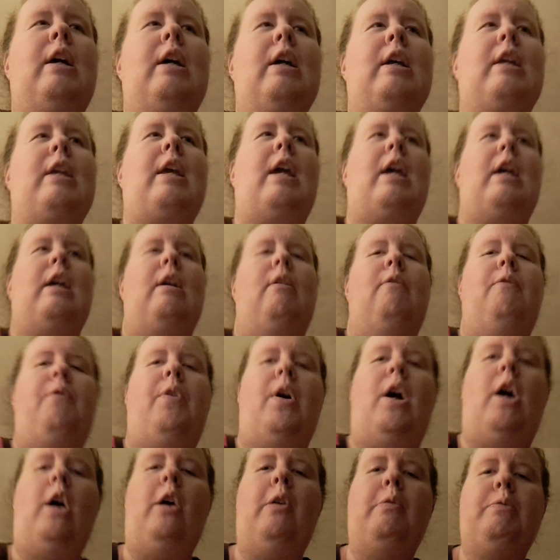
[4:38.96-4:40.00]
to get
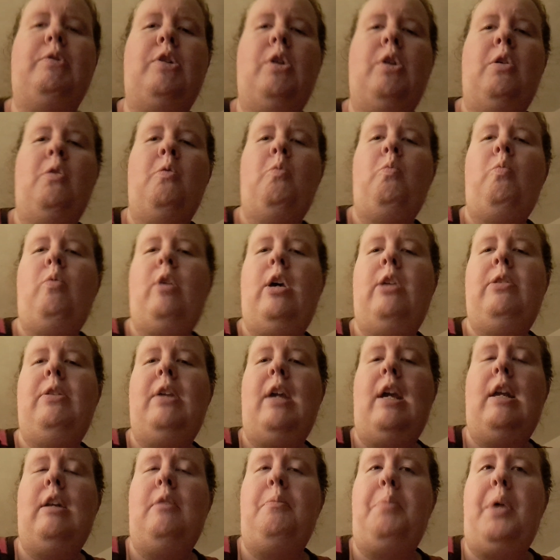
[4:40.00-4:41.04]
involved with
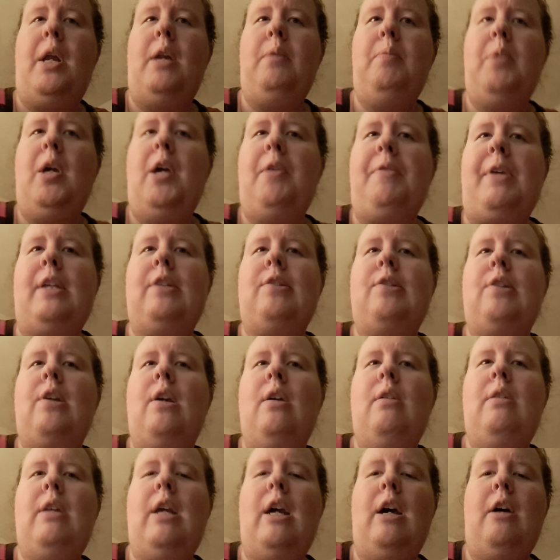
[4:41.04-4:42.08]
independent movies.
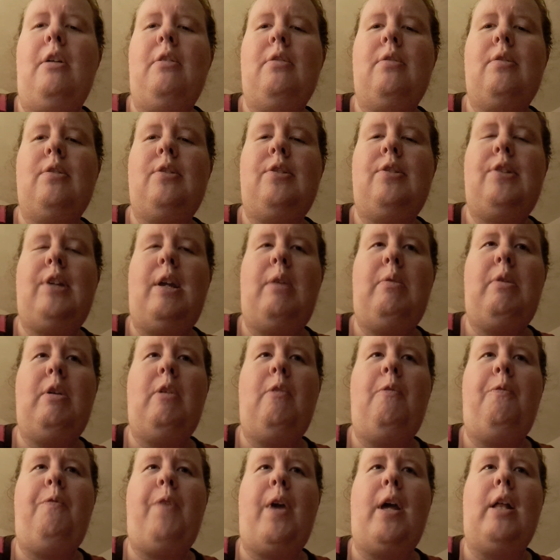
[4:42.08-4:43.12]
Now,
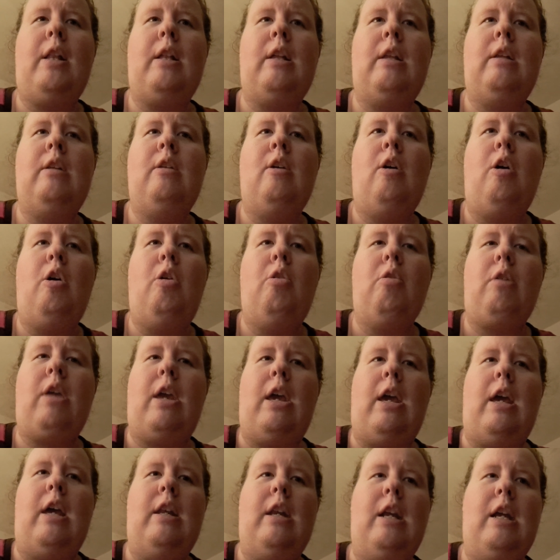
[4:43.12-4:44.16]
Sabian Fallon
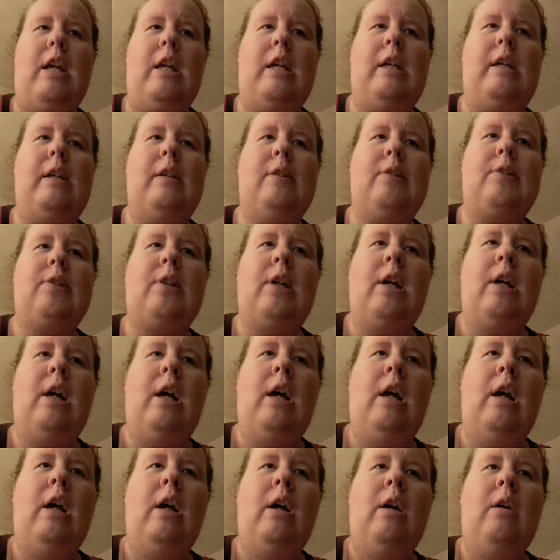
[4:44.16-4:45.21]
Hogan is
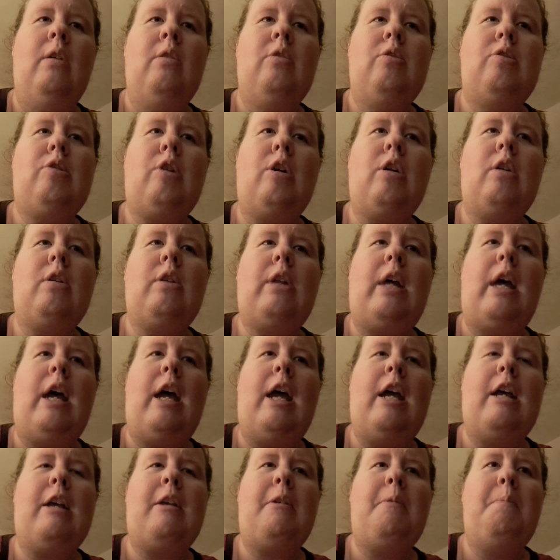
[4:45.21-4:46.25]
sort of
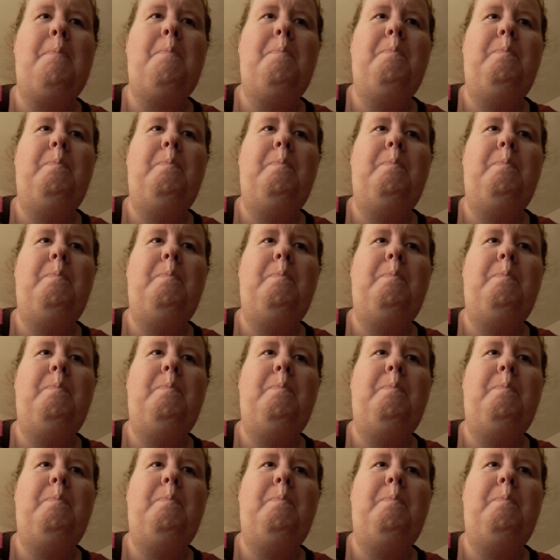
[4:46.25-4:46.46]
like